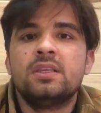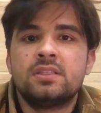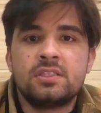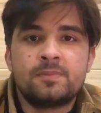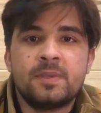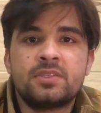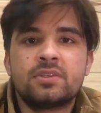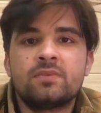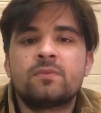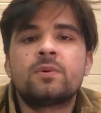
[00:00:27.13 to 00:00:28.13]
This
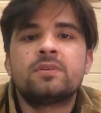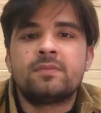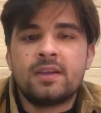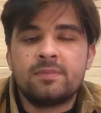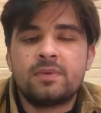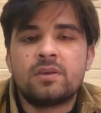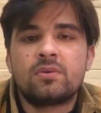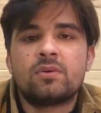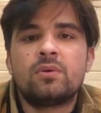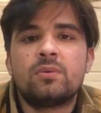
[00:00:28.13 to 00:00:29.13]
patient,
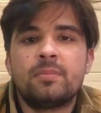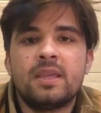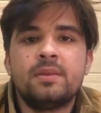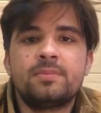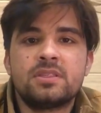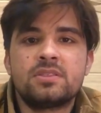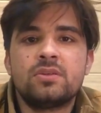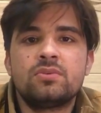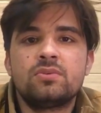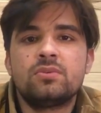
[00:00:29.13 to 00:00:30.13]
45-year-old male,
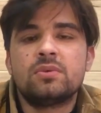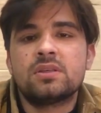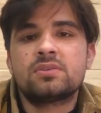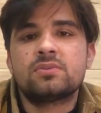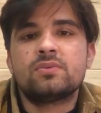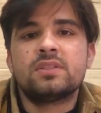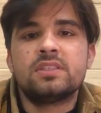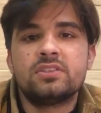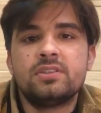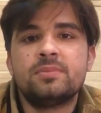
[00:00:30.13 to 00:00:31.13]
present to us with
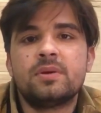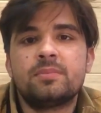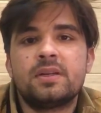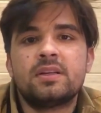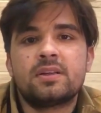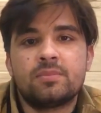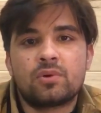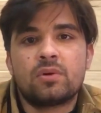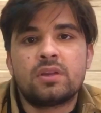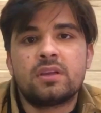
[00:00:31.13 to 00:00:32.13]
the chief complaint of
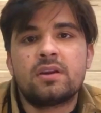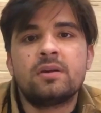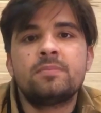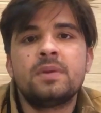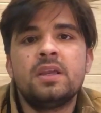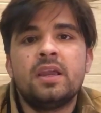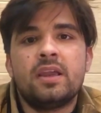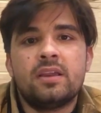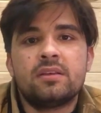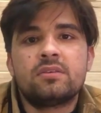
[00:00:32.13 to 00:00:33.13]
chronic cough,
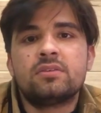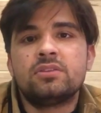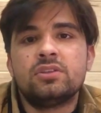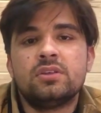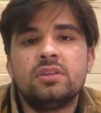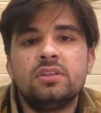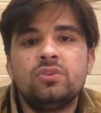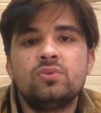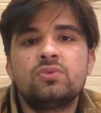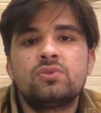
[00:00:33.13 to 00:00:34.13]
and he
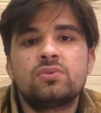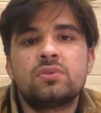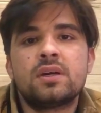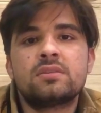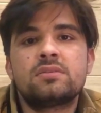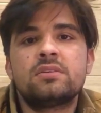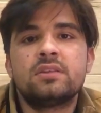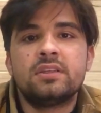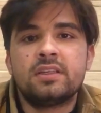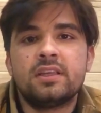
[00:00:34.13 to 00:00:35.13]
used to
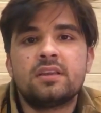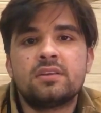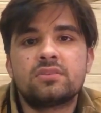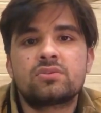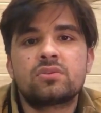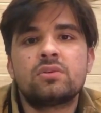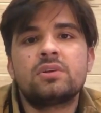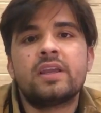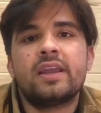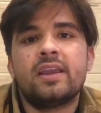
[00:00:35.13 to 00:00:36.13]
constantly clear his
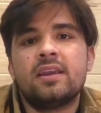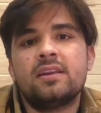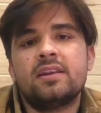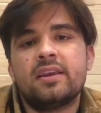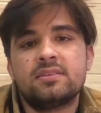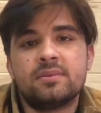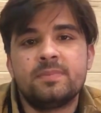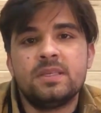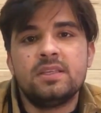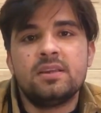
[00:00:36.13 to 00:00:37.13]
throat and has a
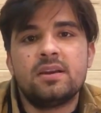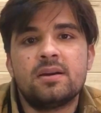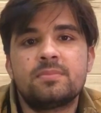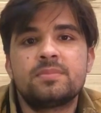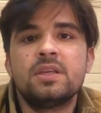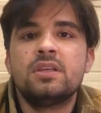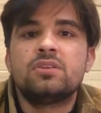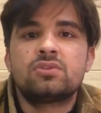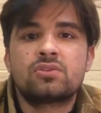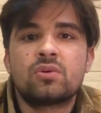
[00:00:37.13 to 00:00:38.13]
peeling of
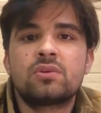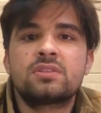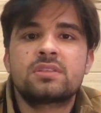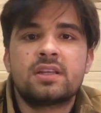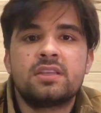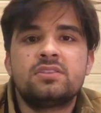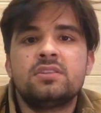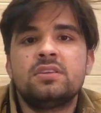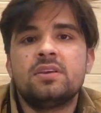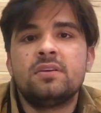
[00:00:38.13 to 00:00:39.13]
sore,
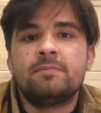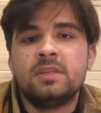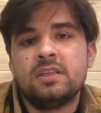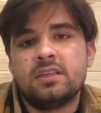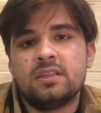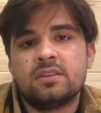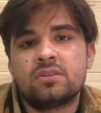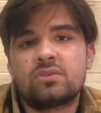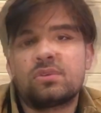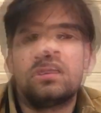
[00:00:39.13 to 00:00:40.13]
scratchy peeling in the
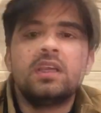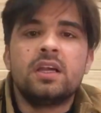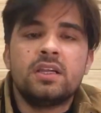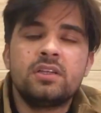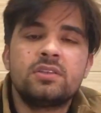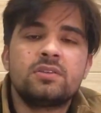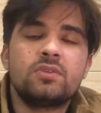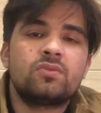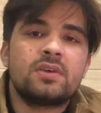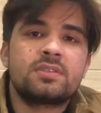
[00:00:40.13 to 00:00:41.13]
throat.
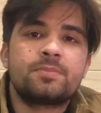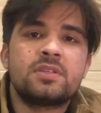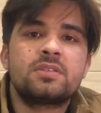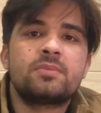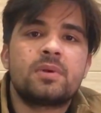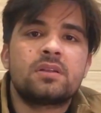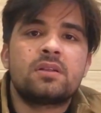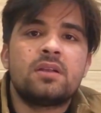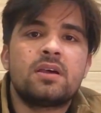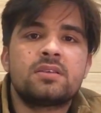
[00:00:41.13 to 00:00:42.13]
It was present for the
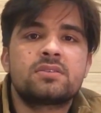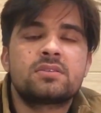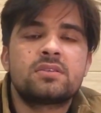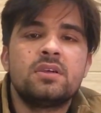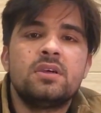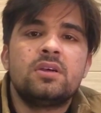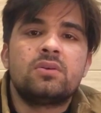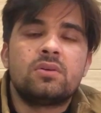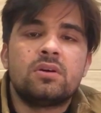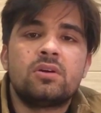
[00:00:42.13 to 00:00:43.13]
last
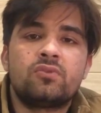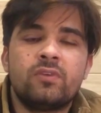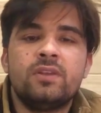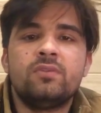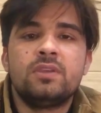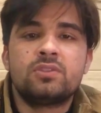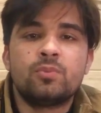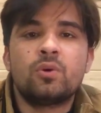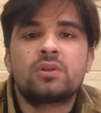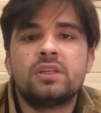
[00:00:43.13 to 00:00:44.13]
12 weeks,
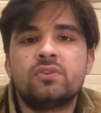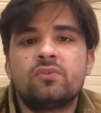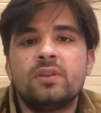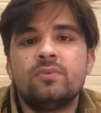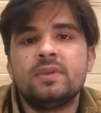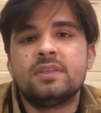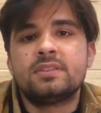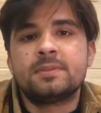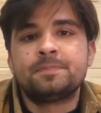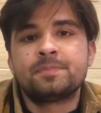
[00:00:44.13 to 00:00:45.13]
more than 12 weeks.